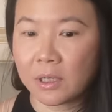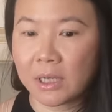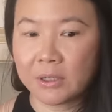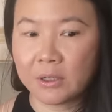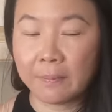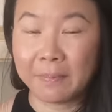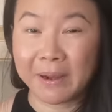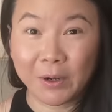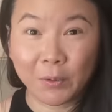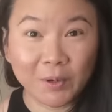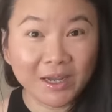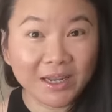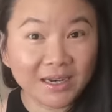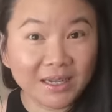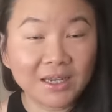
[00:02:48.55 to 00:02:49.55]
are you a
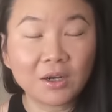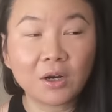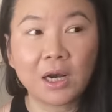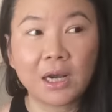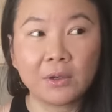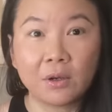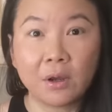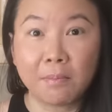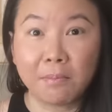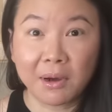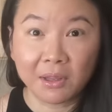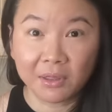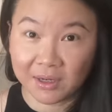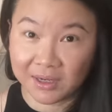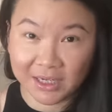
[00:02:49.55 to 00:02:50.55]
bi-weekly or are you a
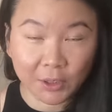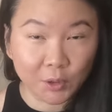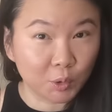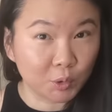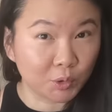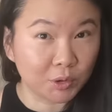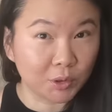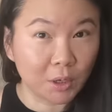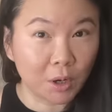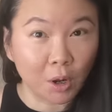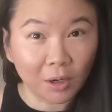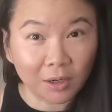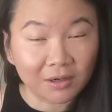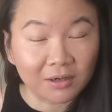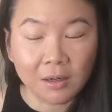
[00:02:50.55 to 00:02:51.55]
monthly grocery
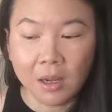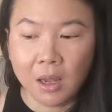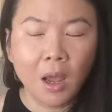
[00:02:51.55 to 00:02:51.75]
hauler?